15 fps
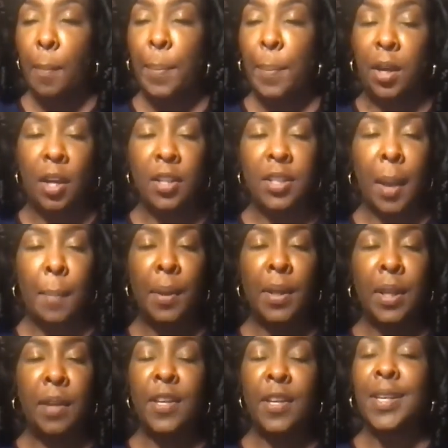because I
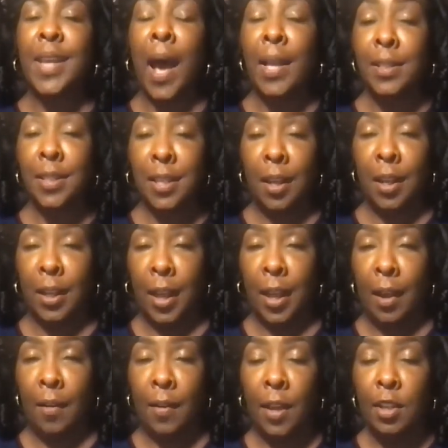believe in not selling
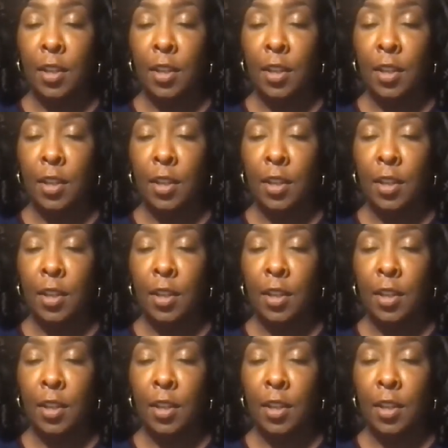out.